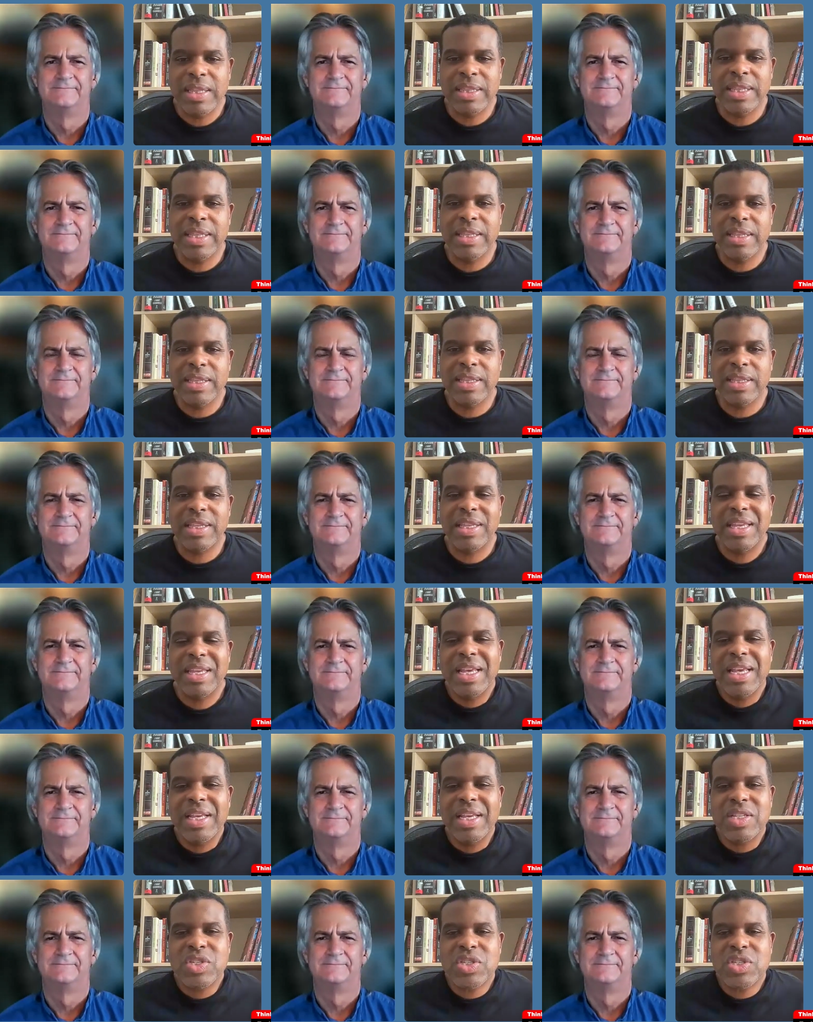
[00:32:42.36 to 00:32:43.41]
Speaker 1: the,
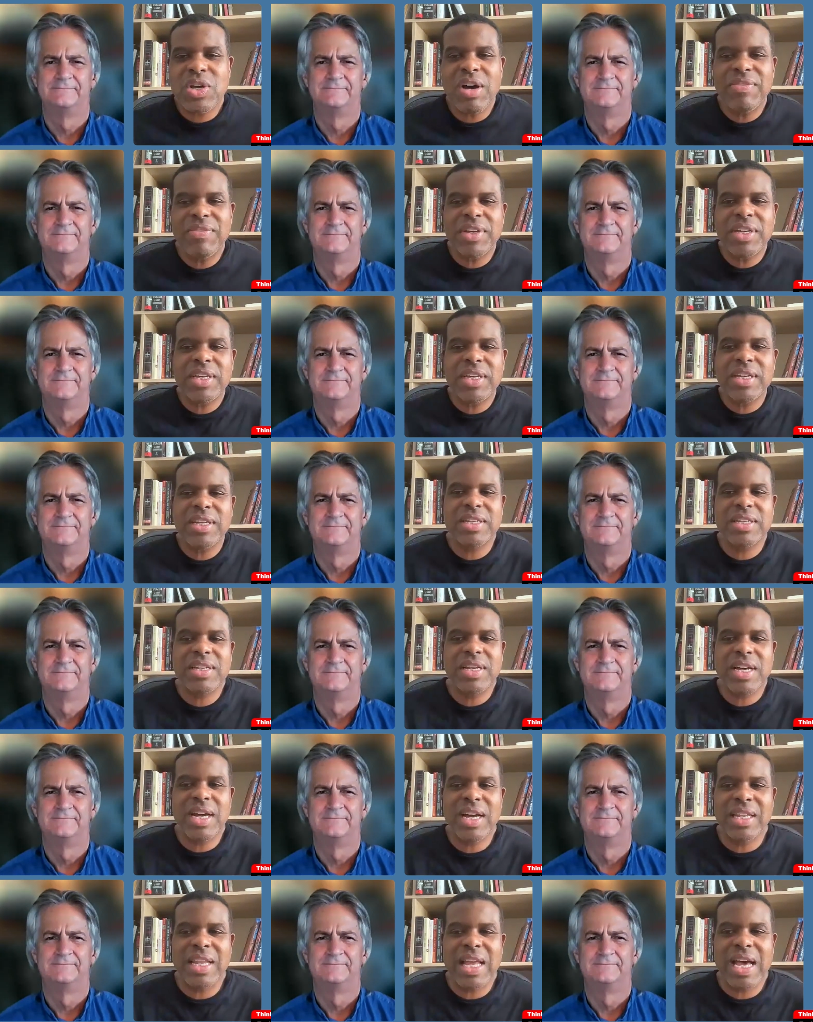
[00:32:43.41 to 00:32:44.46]
solving
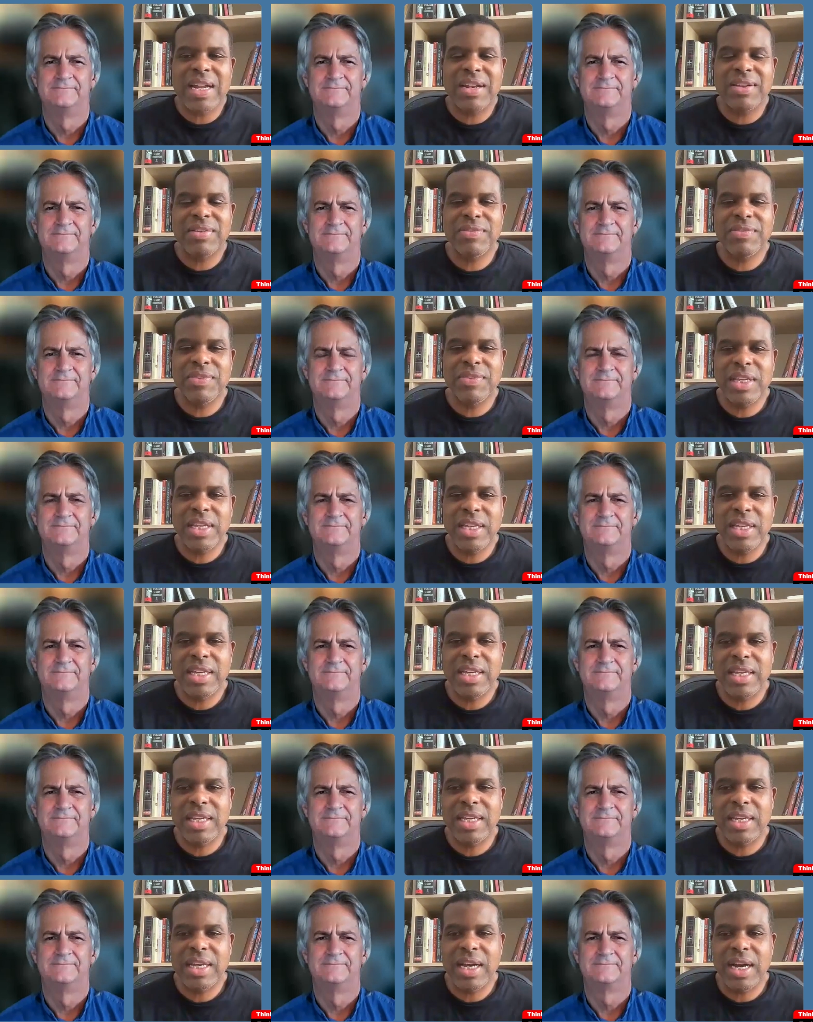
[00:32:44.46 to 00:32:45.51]
a lot of
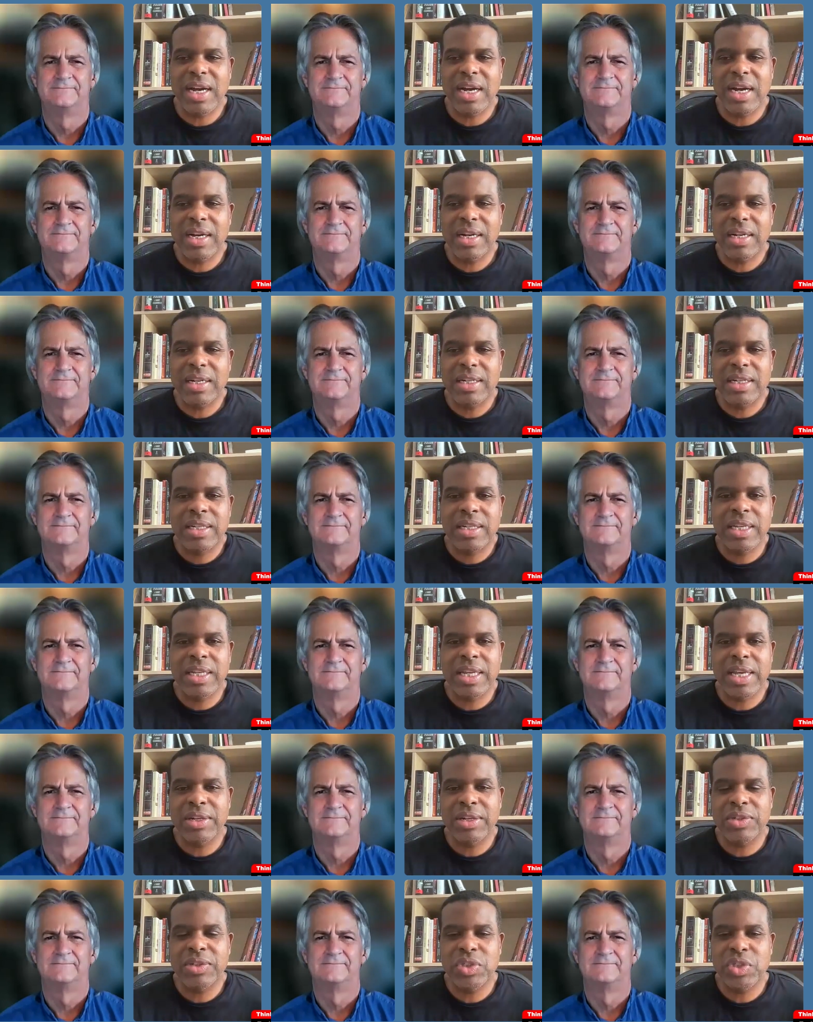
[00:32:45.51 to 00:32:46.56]
the uh, clean
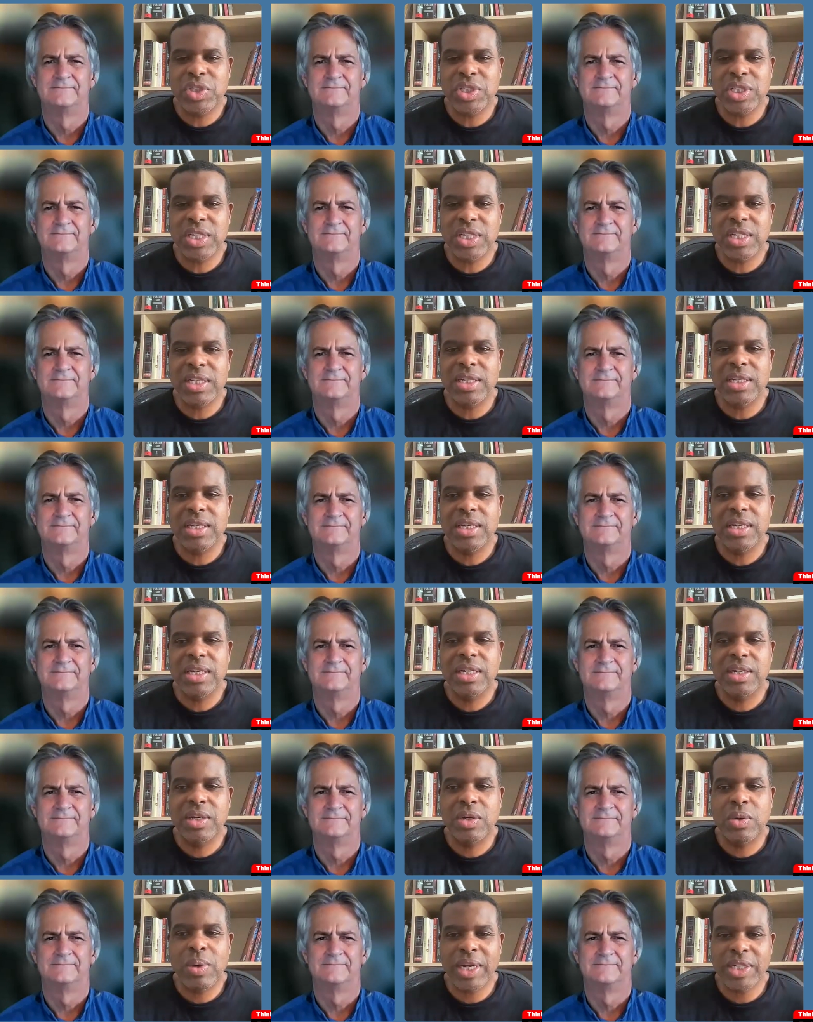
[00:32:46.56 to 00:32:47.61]
energy
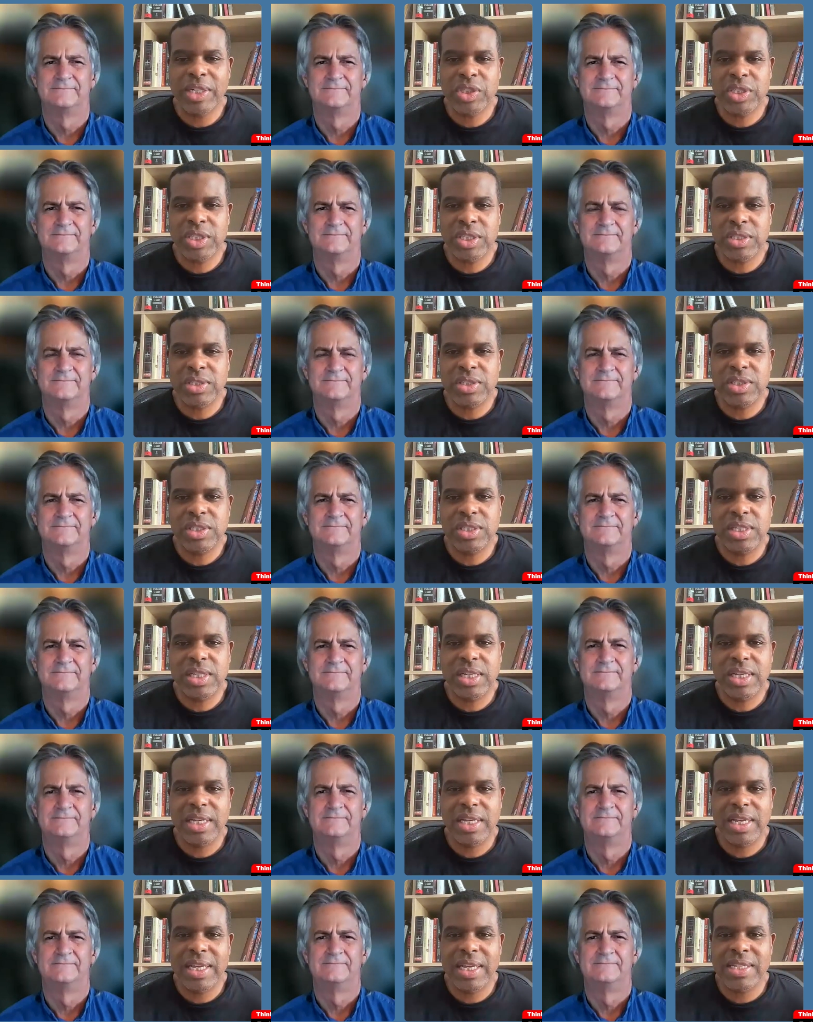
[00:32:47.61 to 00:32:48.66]
questions
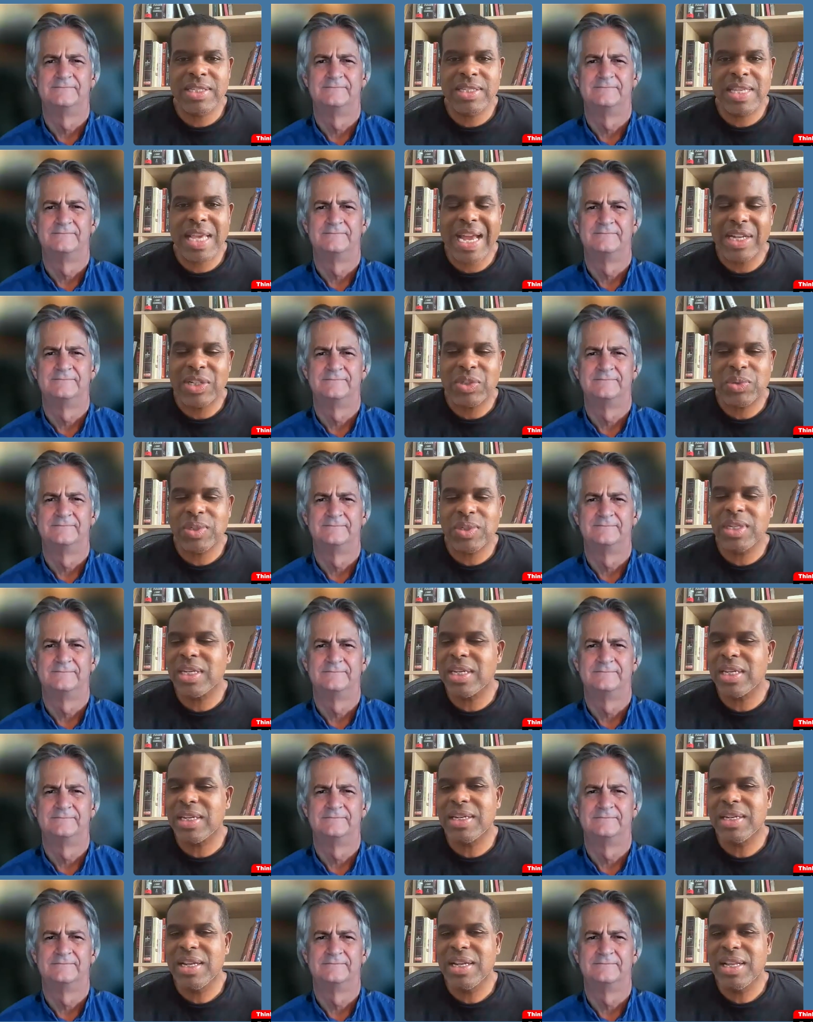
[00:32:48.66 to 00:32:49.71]
is actually
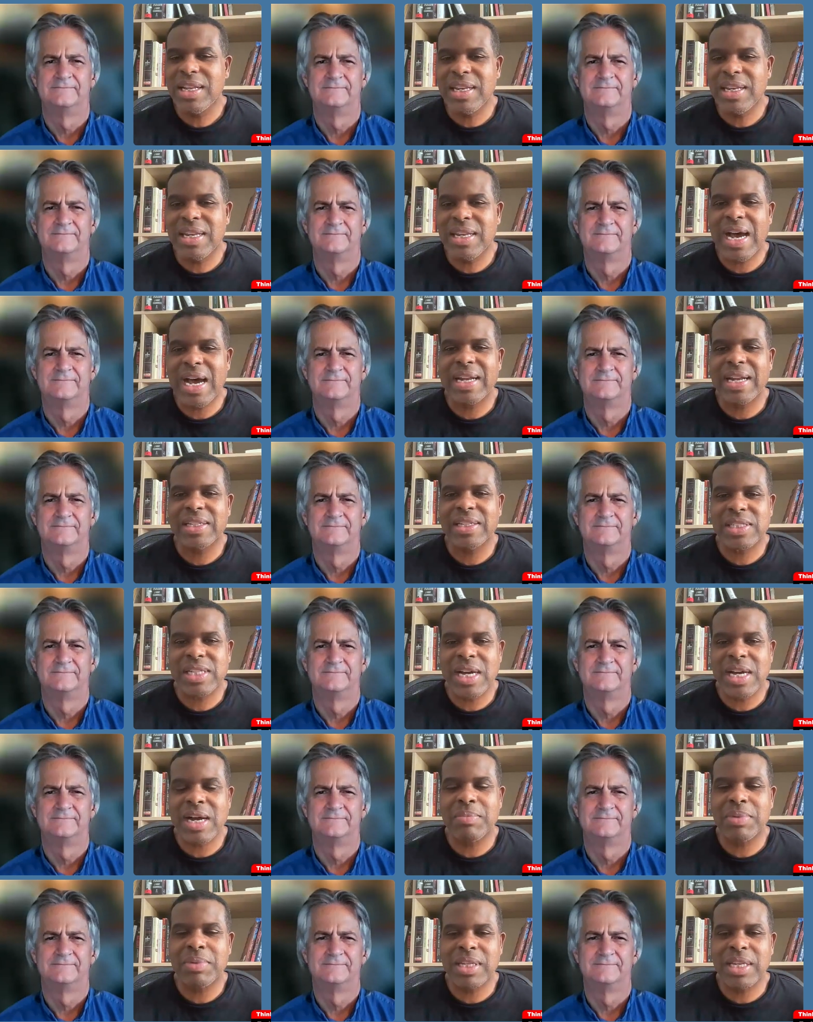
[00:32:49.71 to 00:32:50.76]
not as
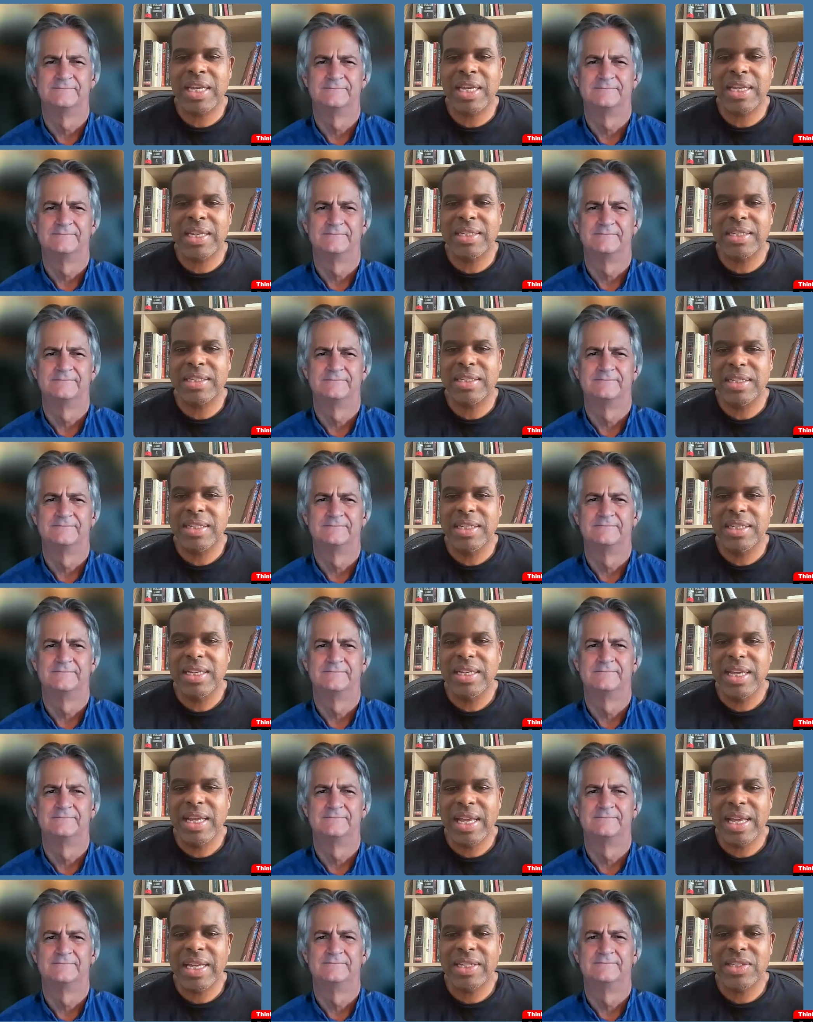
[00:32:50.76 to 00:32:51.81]
complicated
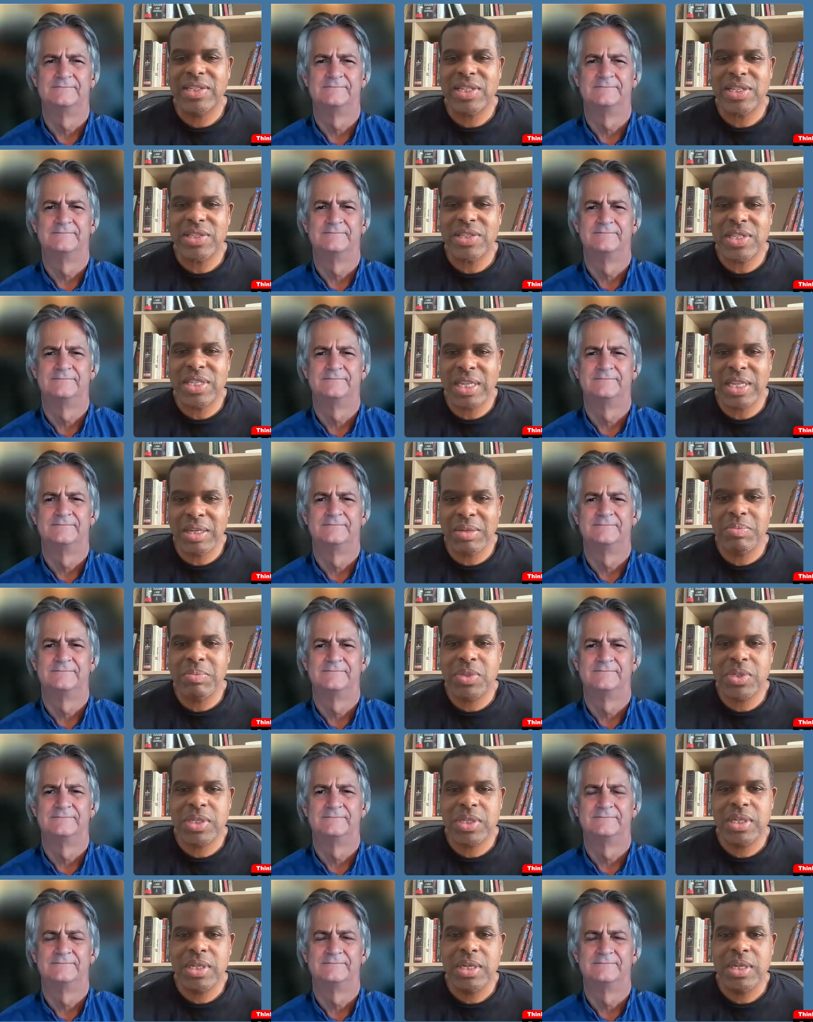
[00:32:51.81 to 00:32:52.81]
as it seems.